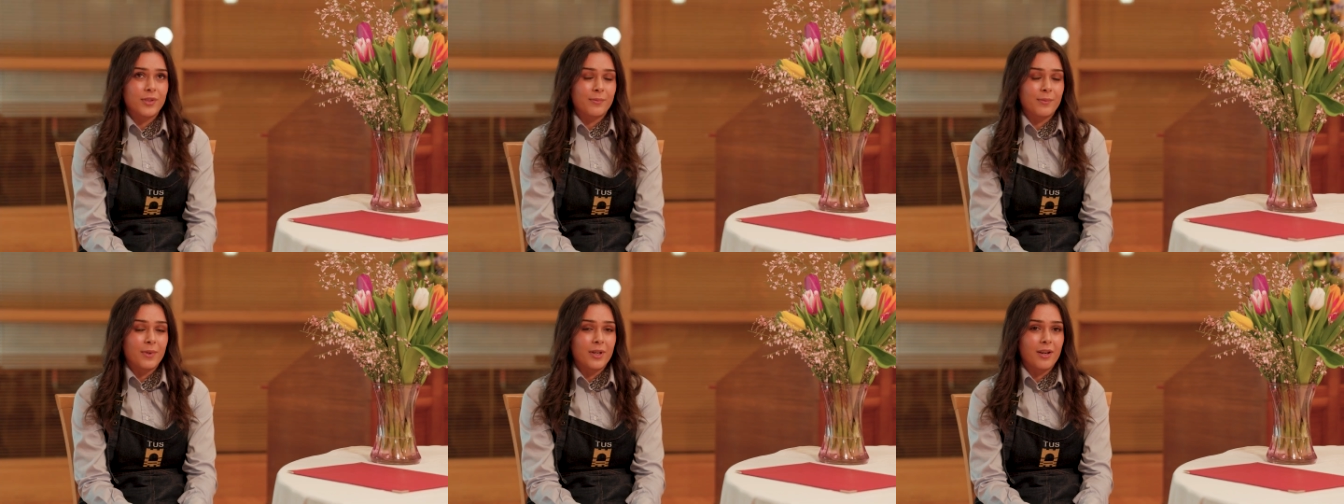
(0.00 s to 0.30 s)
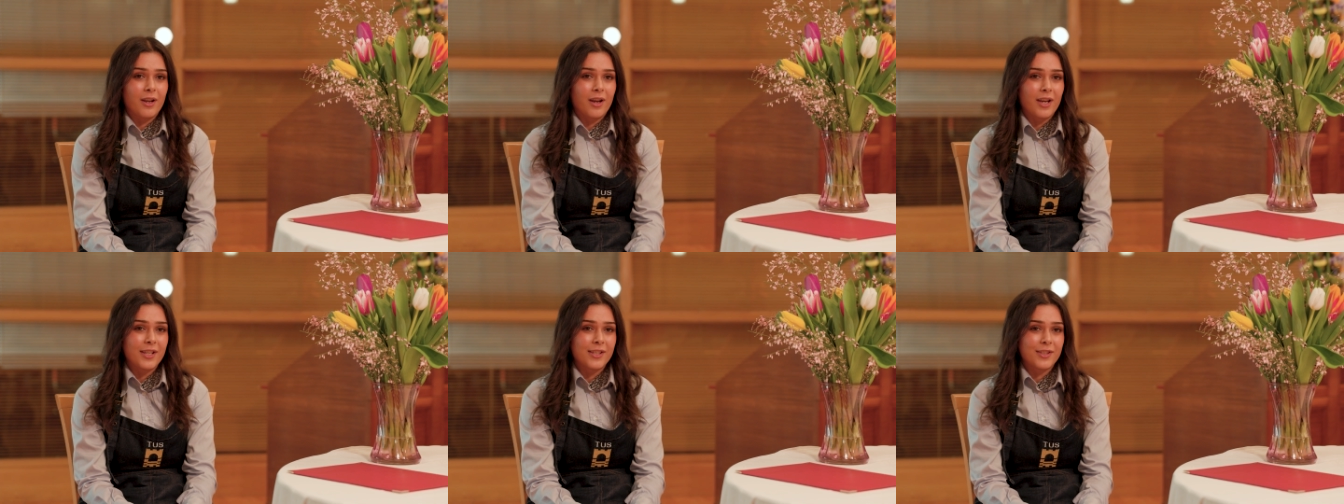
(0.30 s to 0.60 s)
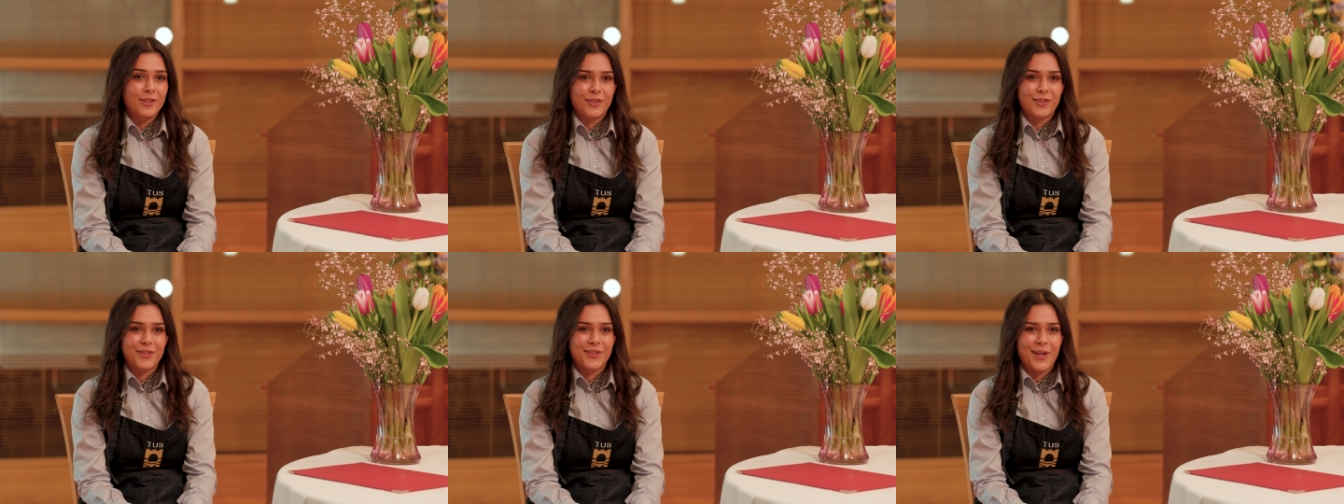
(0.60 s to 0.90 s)
somewhere
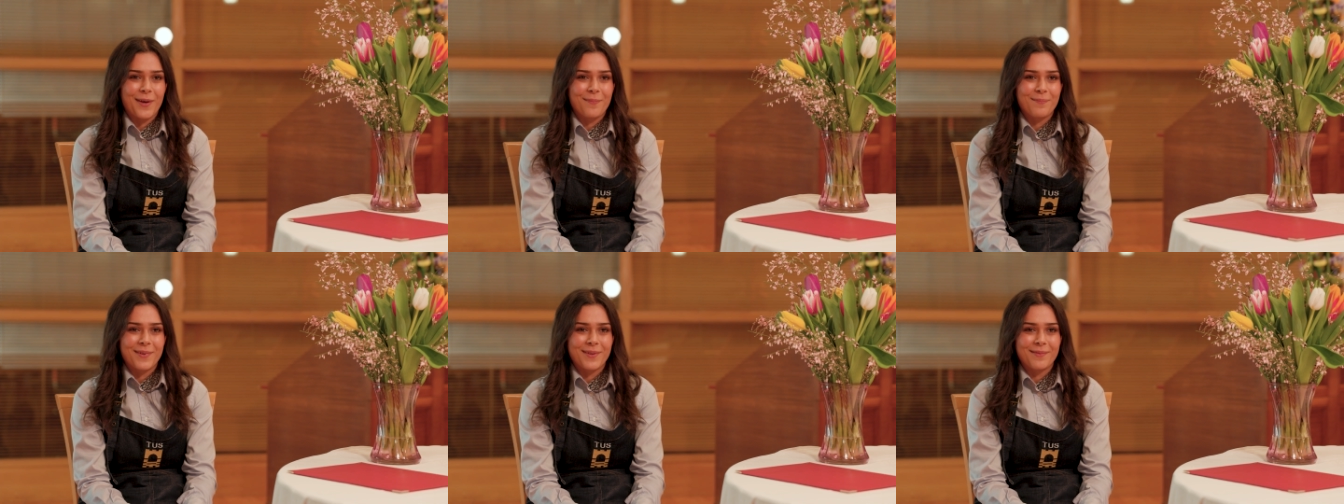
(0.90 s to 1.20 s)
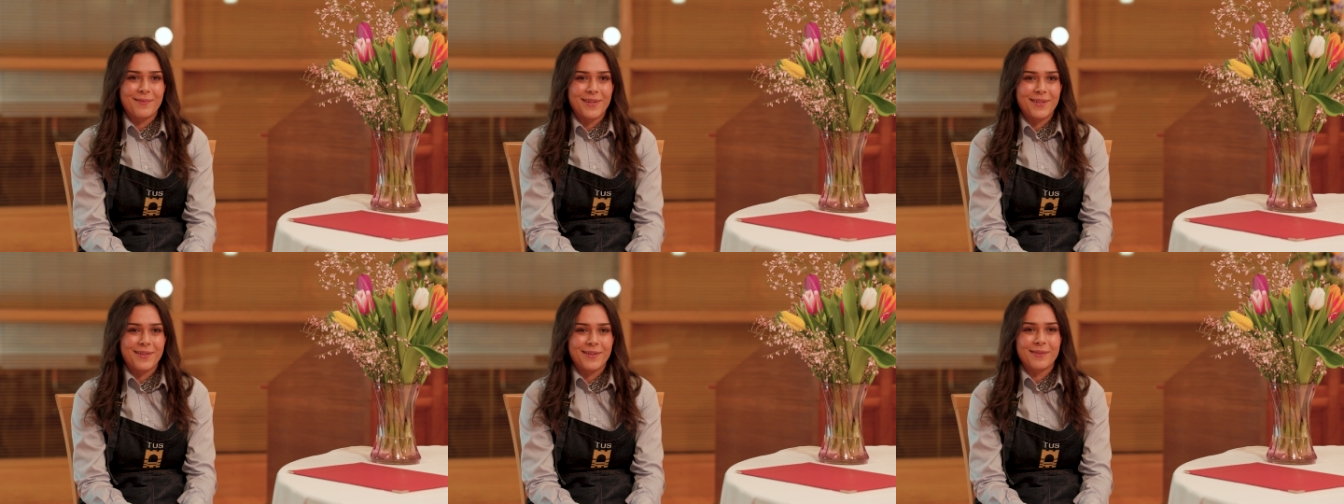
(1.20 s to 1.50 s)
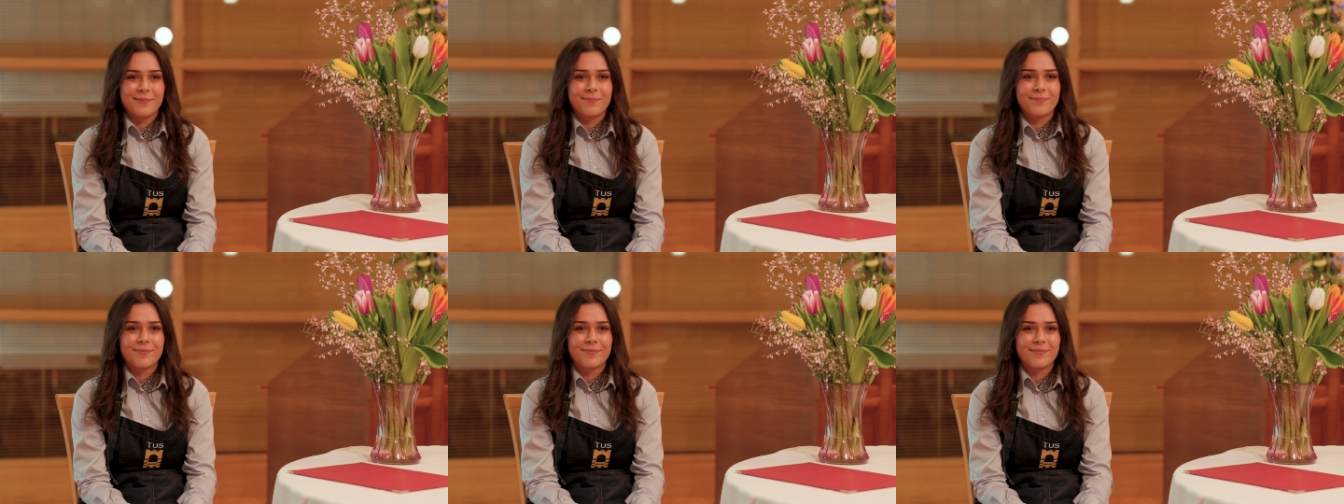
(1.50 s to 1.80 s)
nice, or shopping with
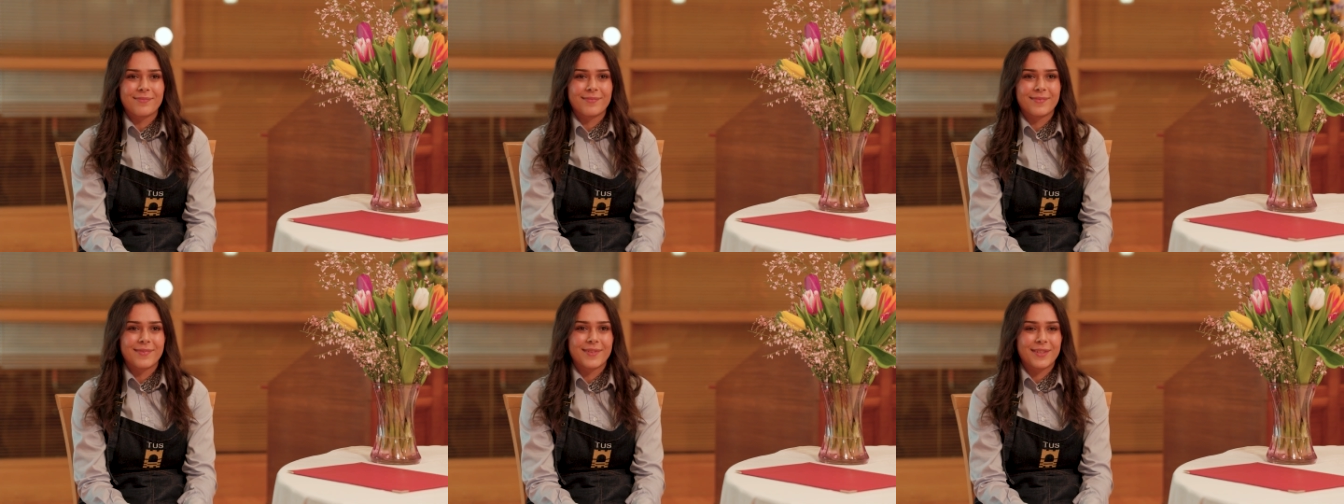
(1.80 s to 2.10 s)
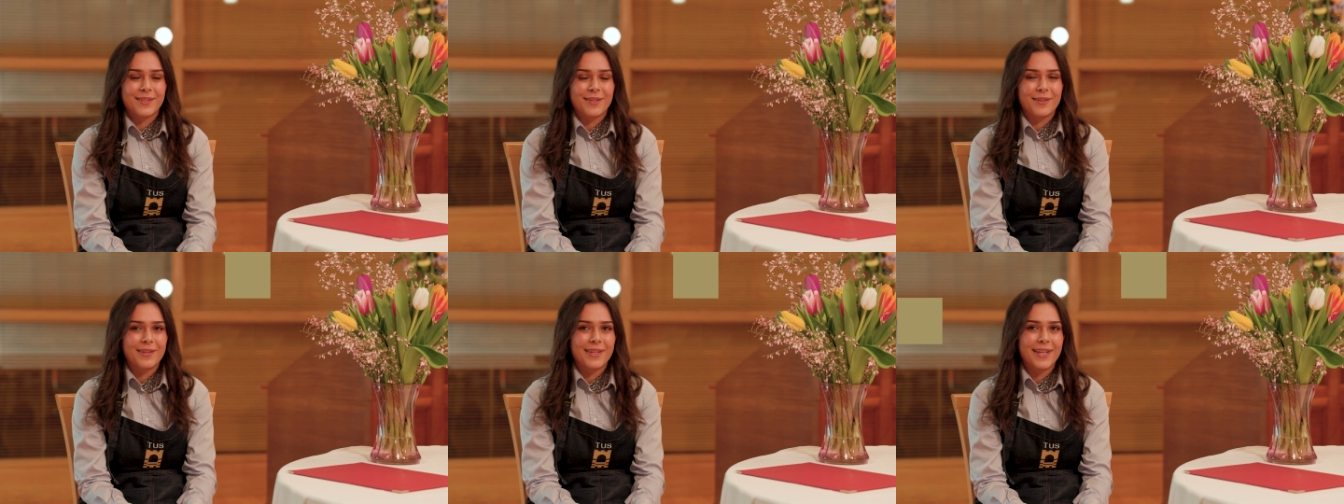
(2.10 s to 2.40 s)
them. So